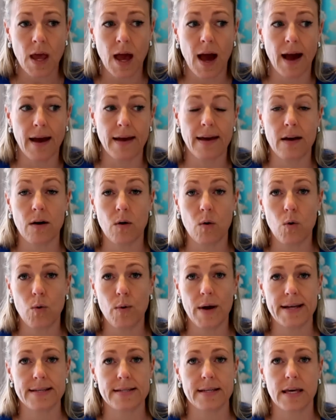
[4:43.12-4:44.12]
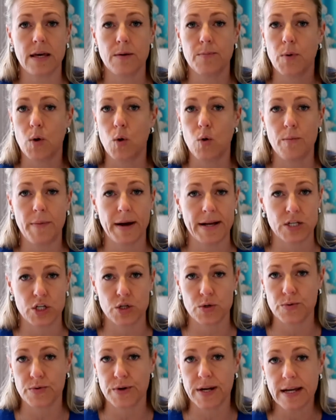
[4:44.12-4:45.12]
I always keep all my
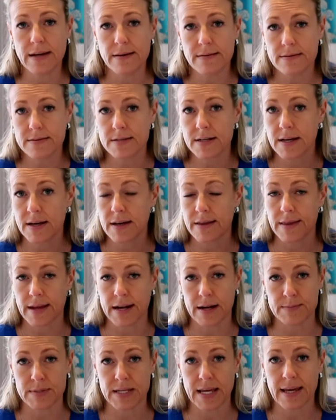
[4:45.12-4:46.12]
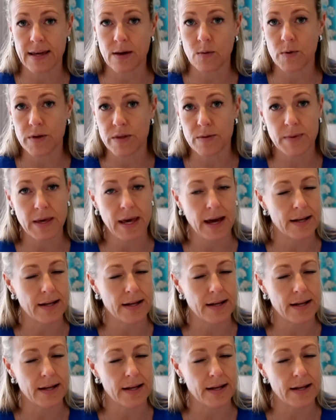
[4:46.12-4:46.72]
jewelry that I'm taking with me.